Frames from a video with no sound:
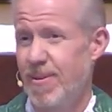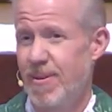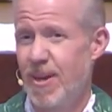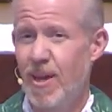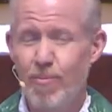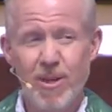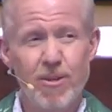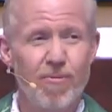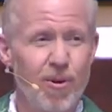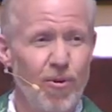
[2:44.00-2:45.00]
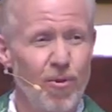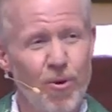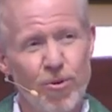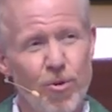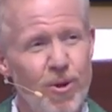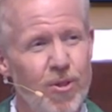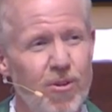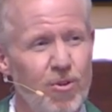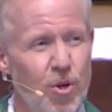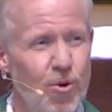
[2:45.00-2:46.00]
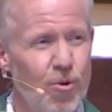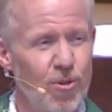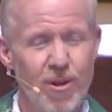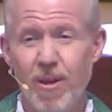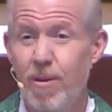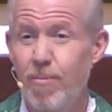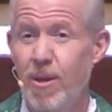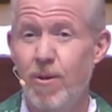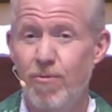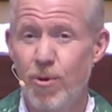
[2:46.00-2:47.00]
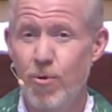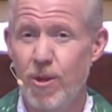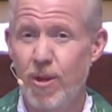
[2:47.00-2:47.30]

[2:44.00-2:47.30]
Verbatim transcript: It can be difficult, there are twists and turns, and it can be confusing.